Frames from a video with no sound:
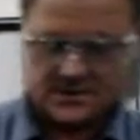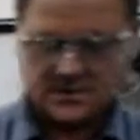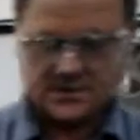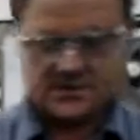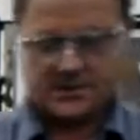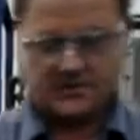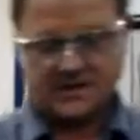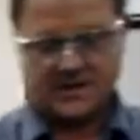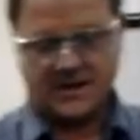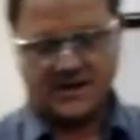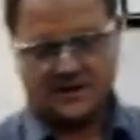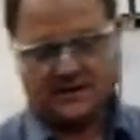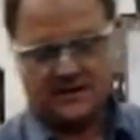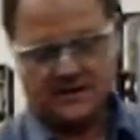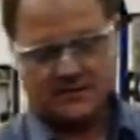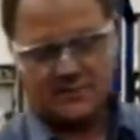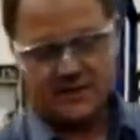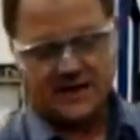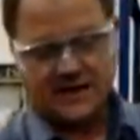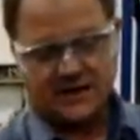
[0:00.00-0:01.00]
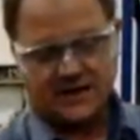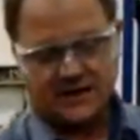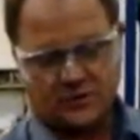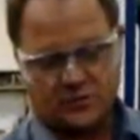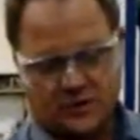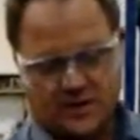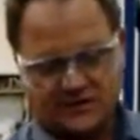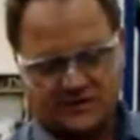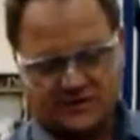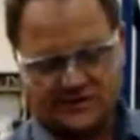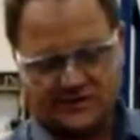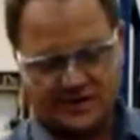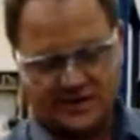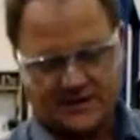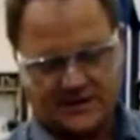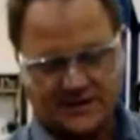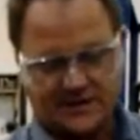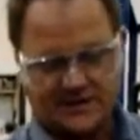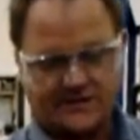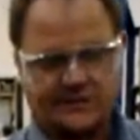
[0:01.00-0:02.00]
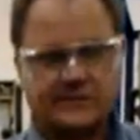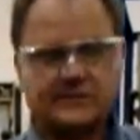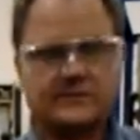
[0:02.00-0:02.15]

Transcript: Okay. Anybody got any questions on this?